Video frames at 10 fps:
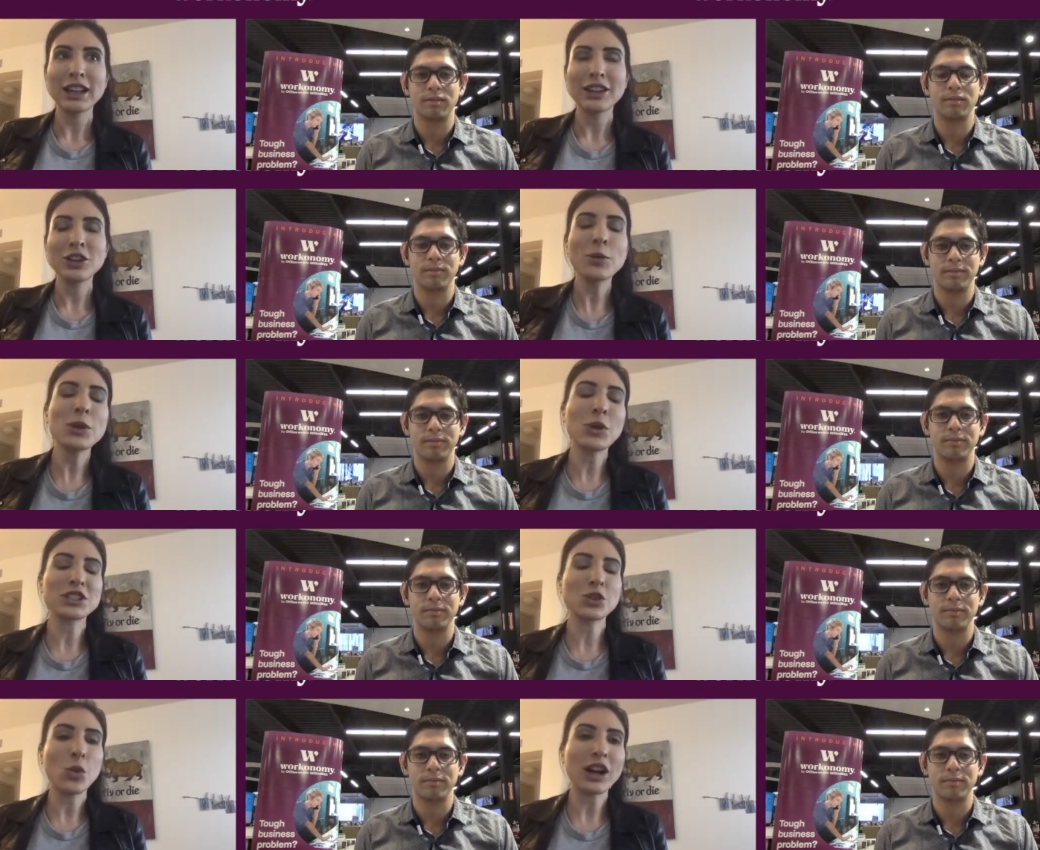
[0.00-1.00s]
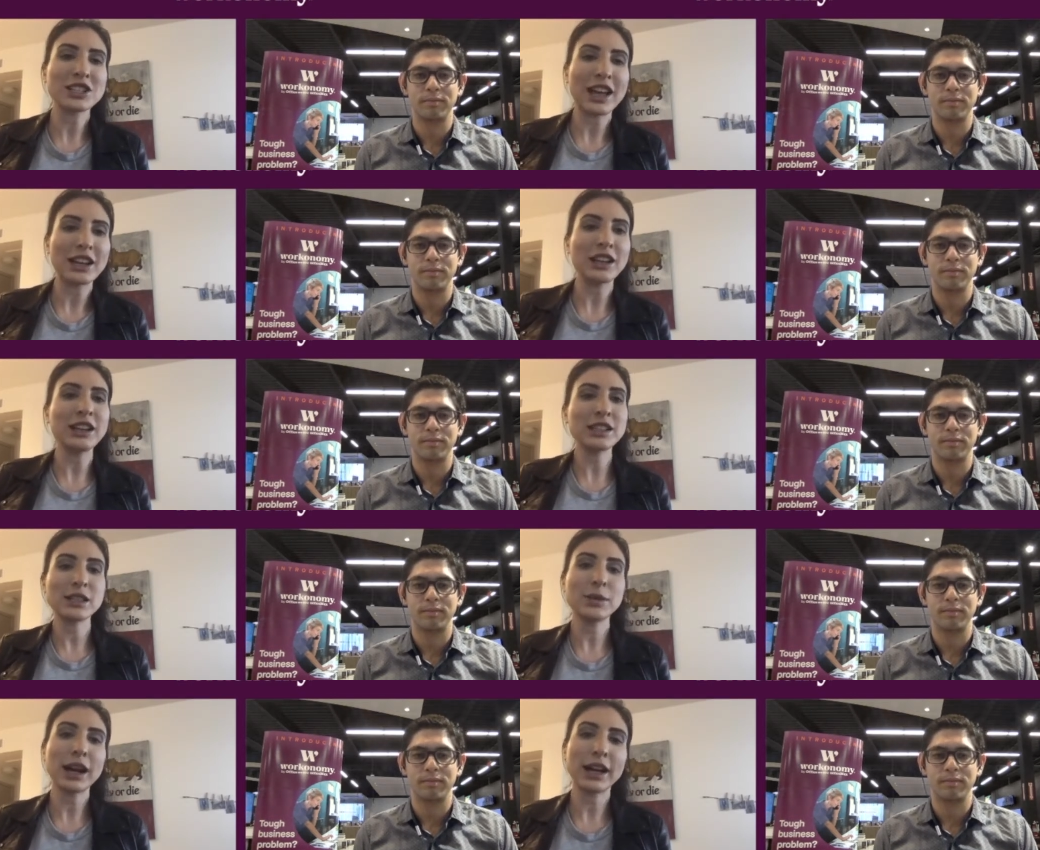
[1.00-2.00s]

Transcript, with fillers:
Speaker 1: nobody wants to watch that. It needs to be highly